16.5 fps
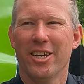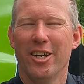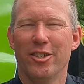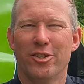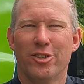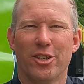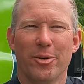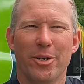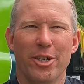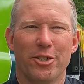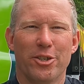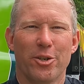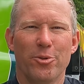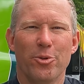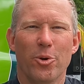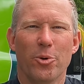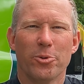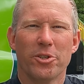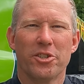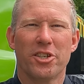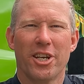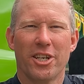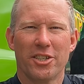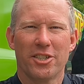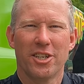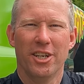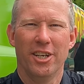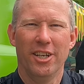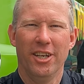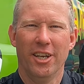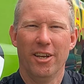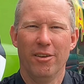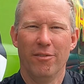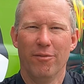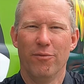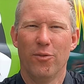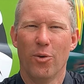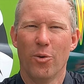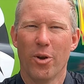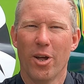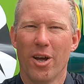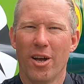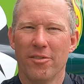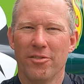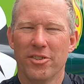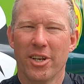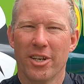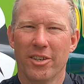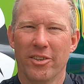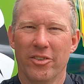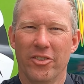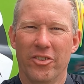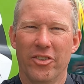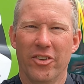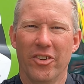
So it'll do 0 to 60 in 4.5 seconds.